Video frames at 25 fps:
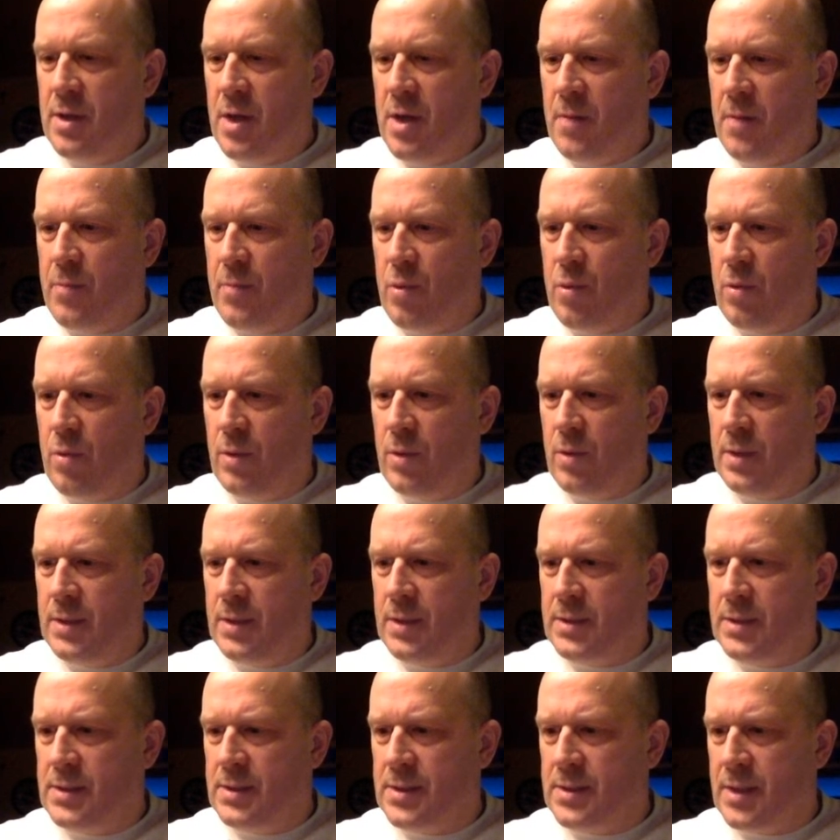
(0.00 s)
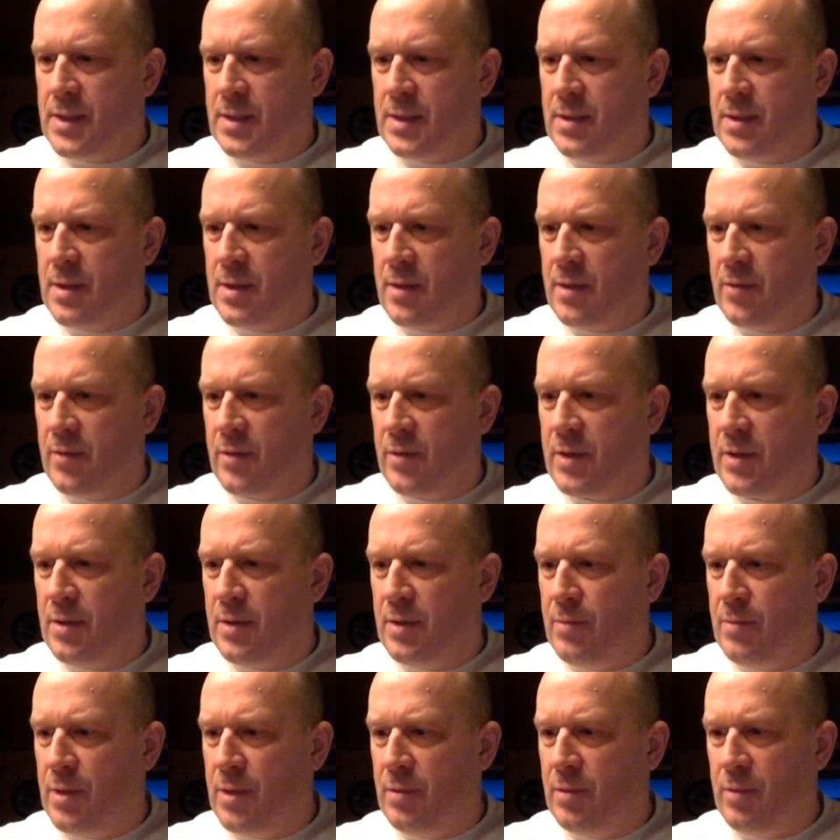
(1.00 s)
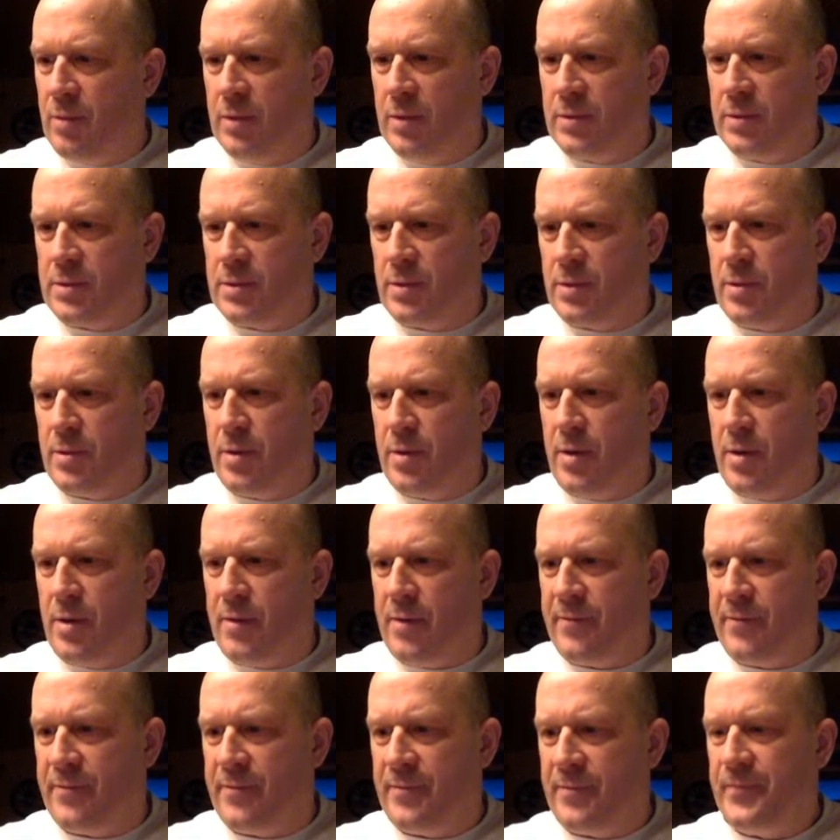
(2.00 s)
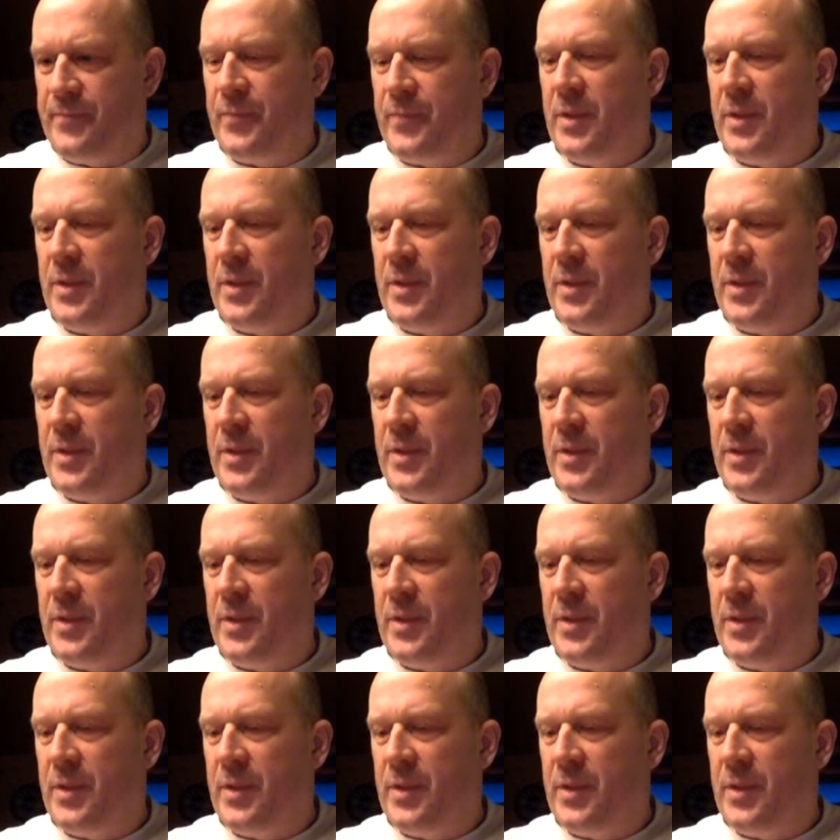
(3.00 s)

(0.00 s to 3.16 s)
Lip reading: a poorly designed cover can be a real turnoff."